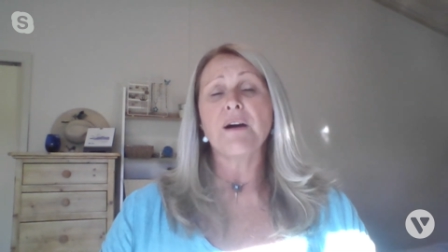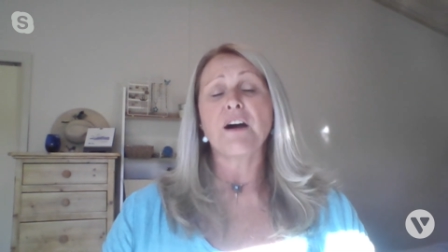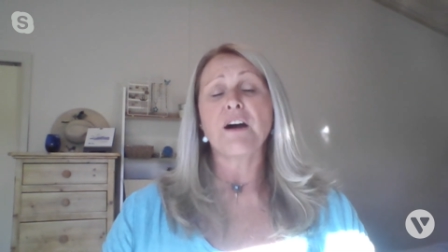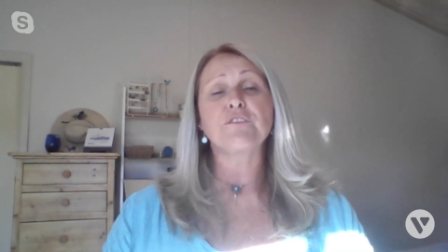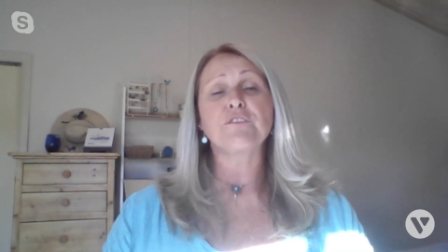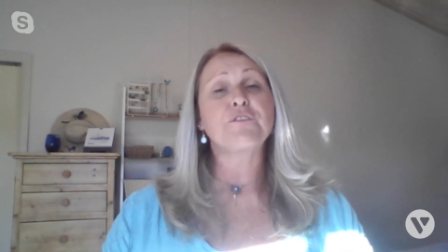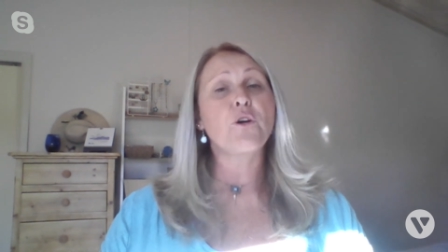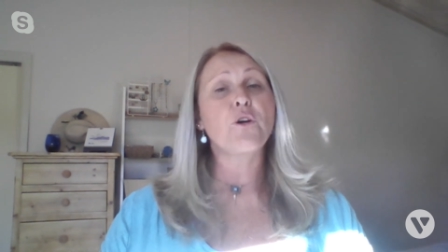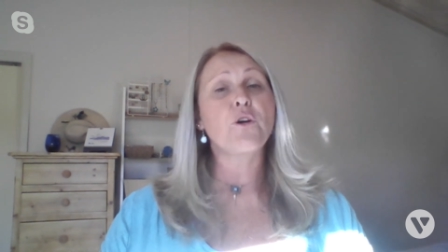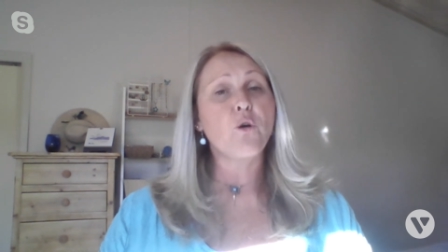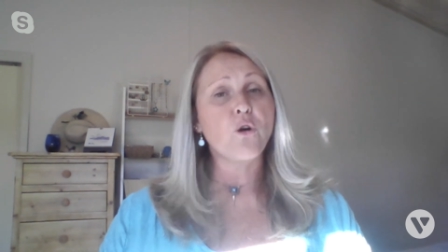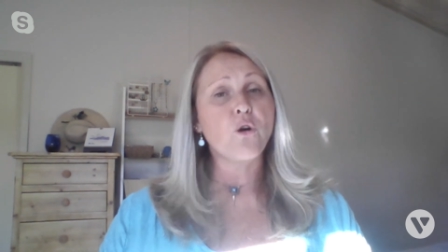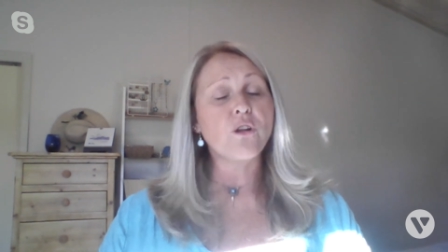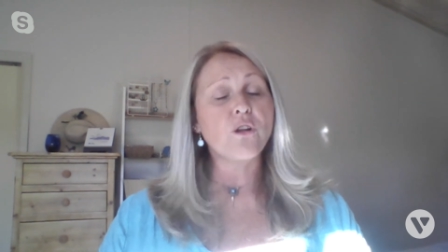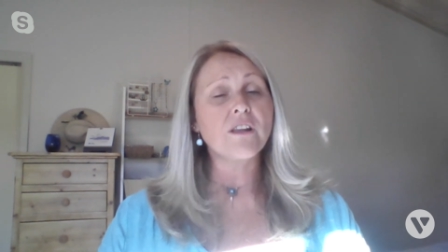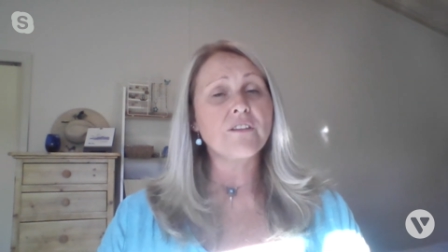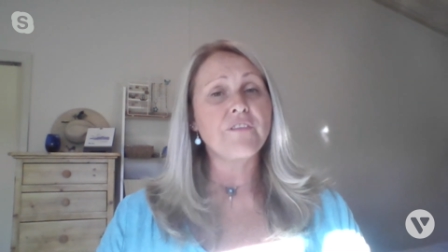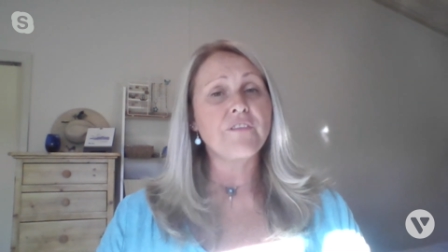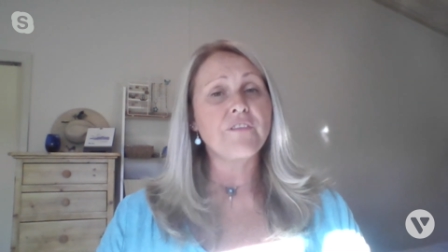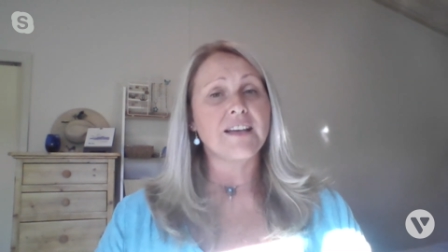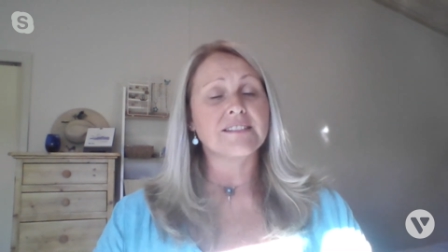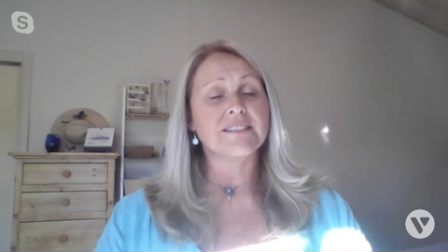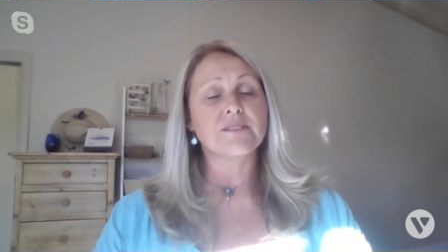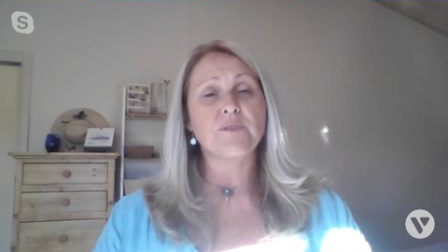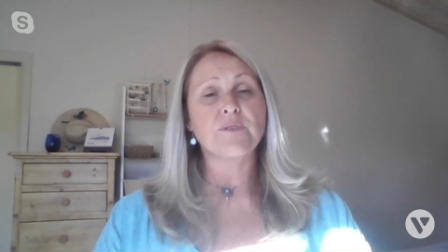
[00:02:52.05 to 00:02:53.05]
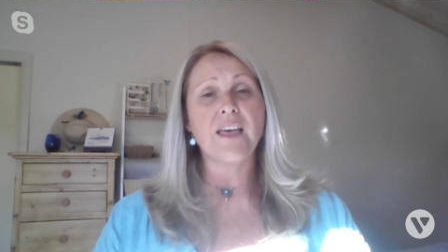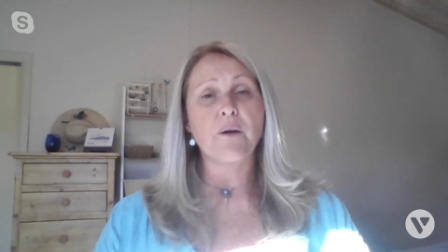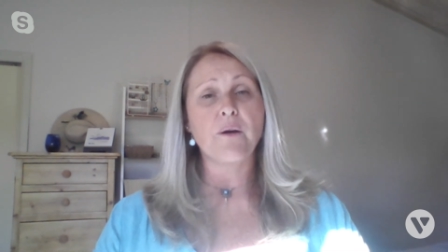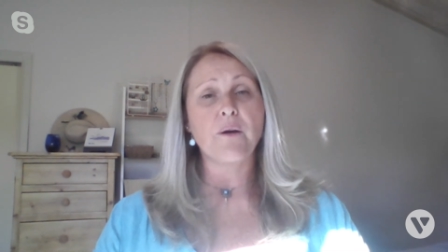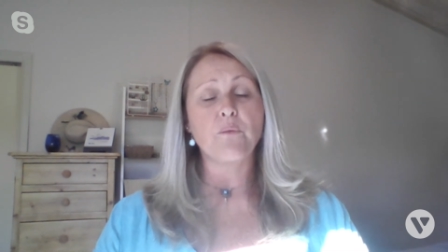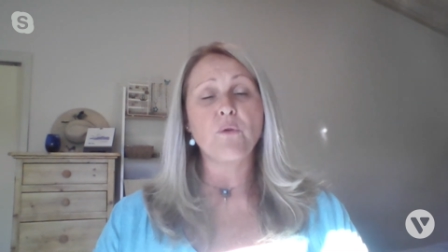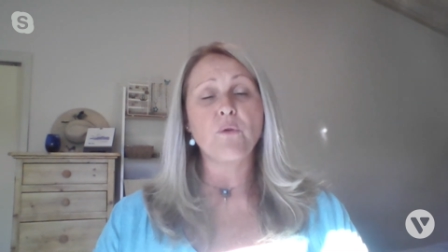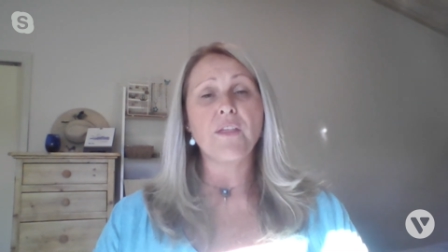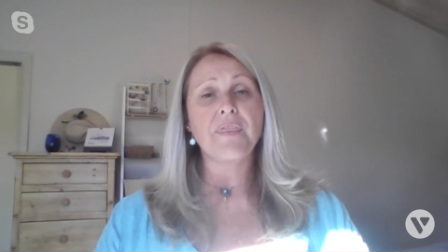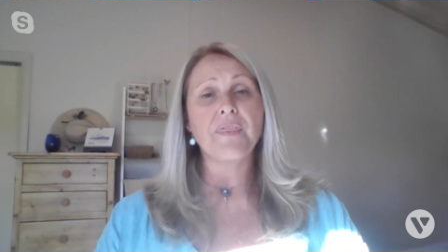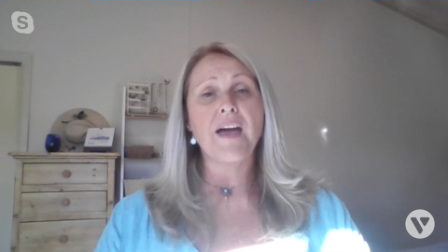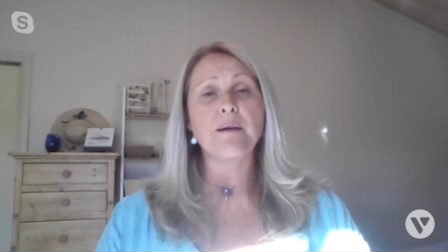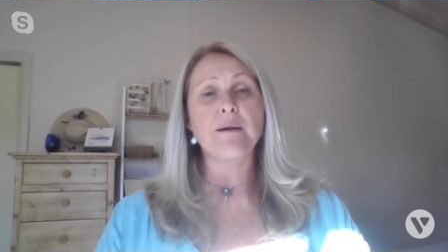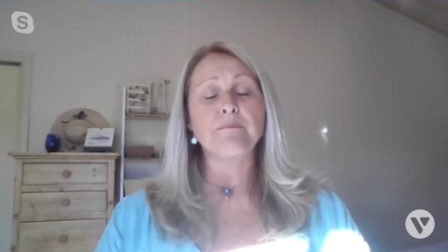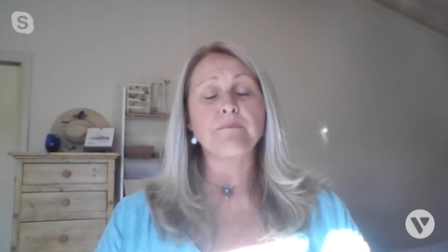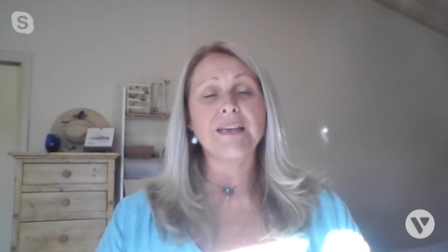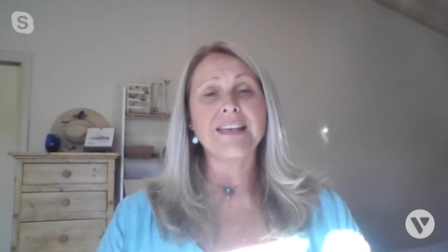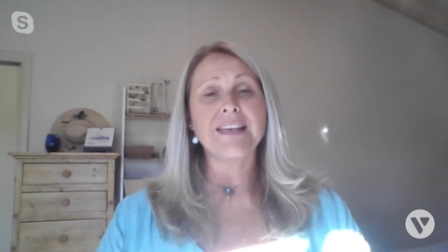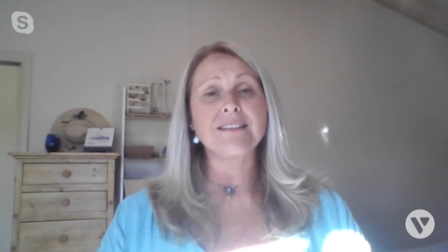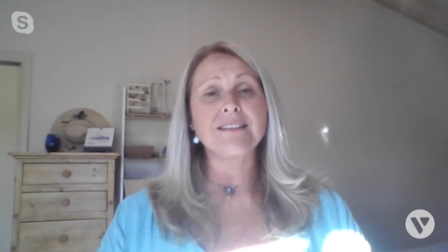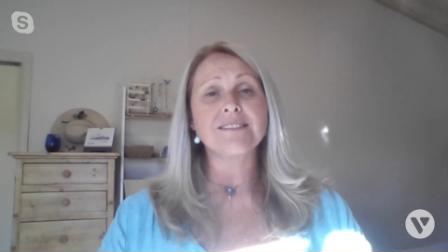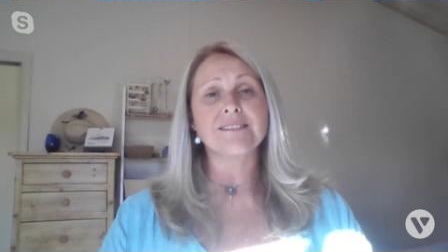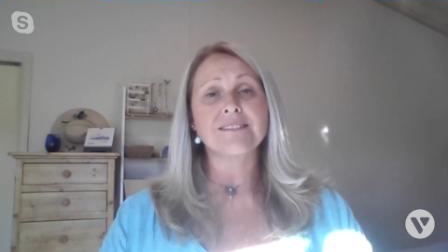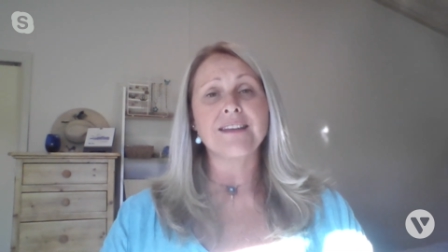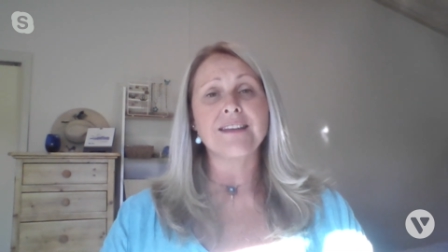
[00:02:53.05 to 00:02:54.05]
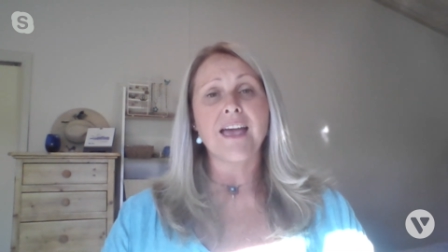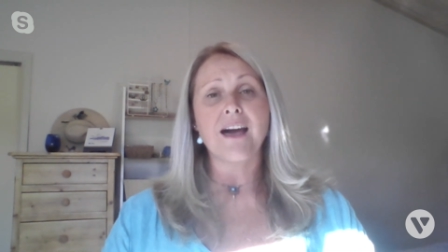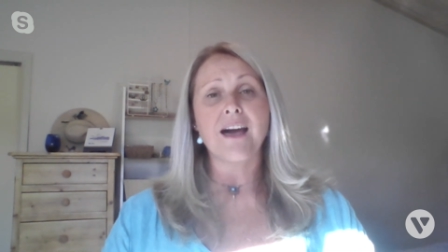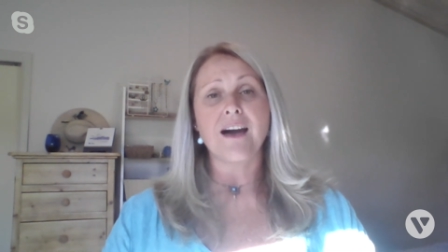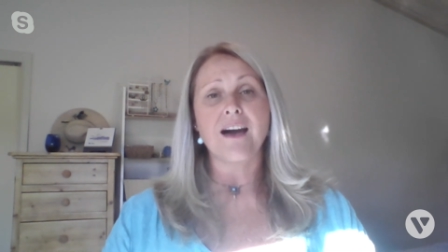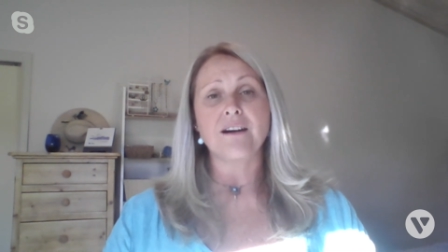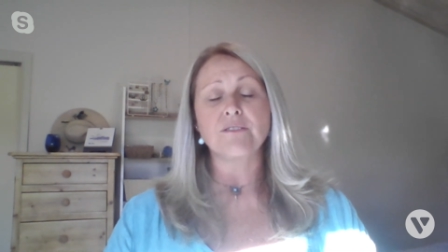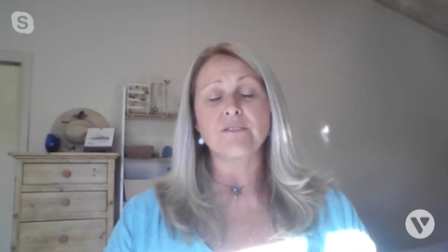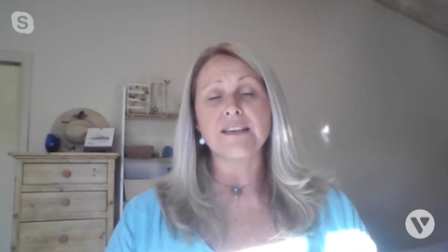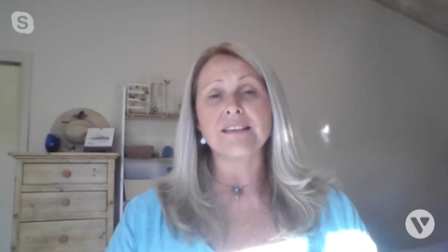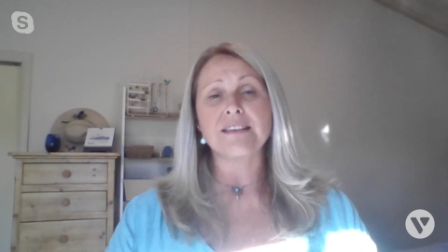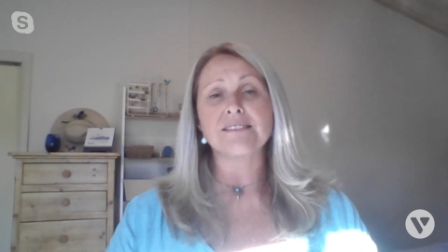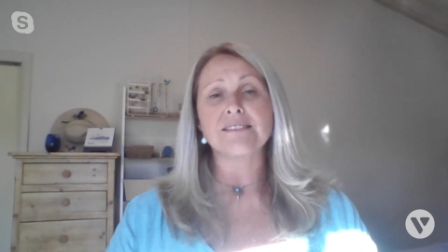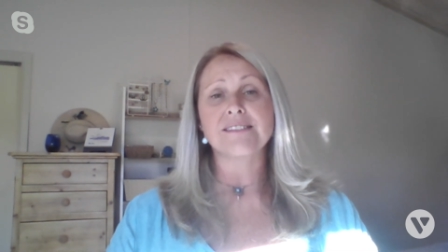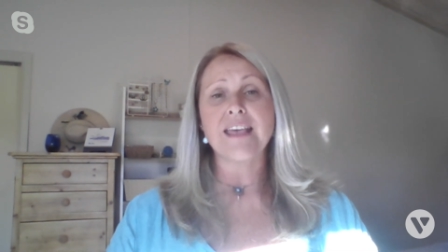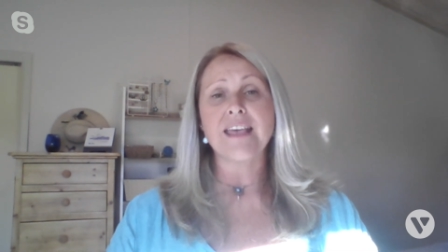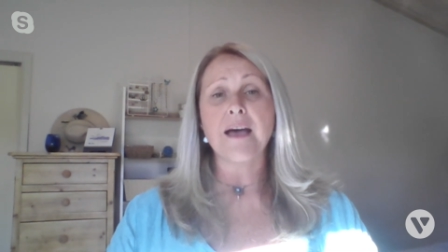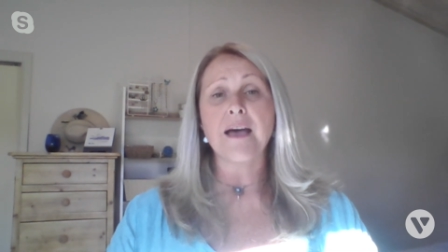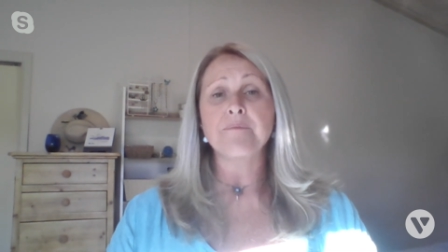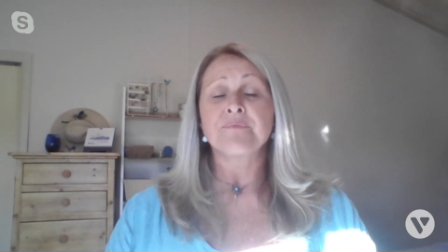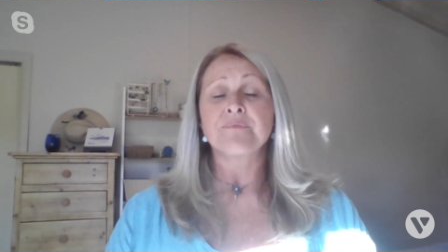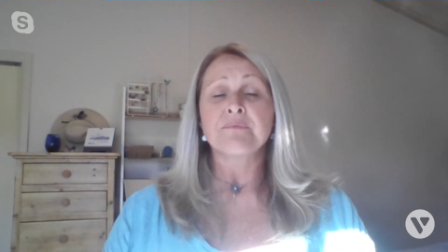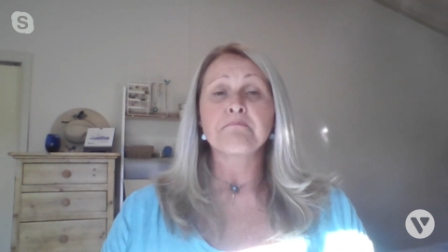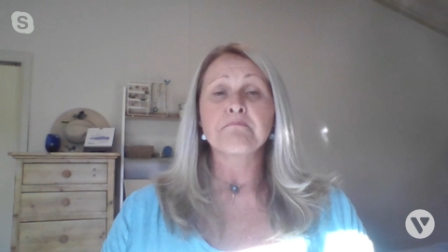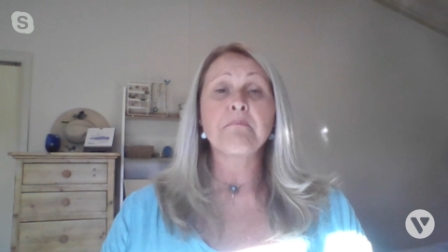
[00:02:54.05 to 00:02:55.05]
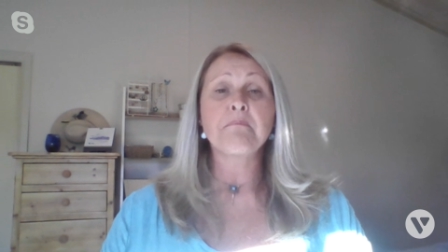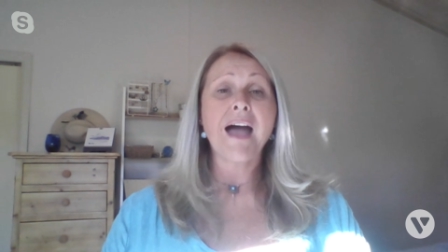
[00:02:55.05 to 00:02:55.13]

But for all of us, that what that means now is that